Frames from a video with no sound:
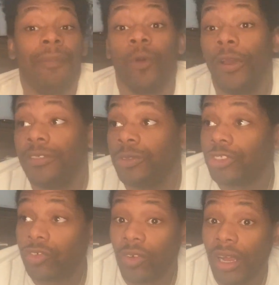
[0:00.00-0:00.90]
going to
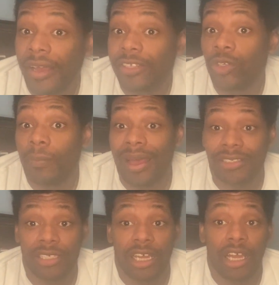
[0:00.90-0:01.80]
try to
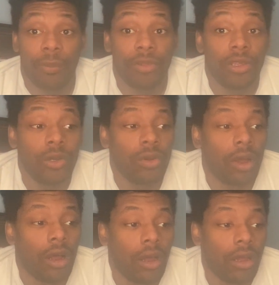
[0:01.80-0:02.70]
mass upload
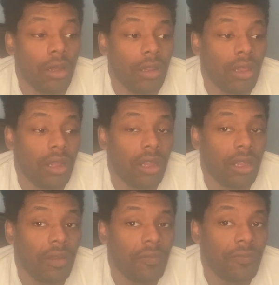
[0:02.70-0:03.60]
all
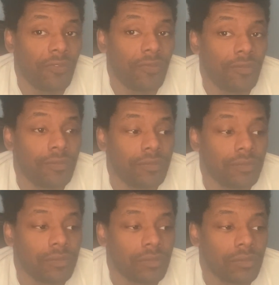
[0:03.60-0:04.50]
of...
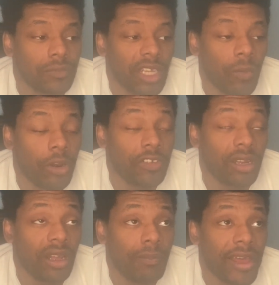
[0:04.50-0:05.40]
I'm going to try
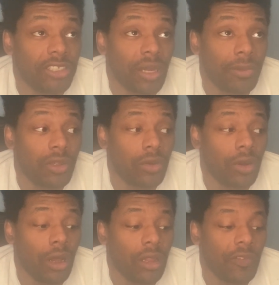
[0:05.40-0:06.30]
to mass upload
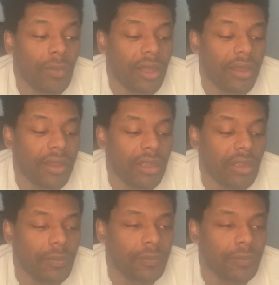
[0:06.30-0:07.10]
all of my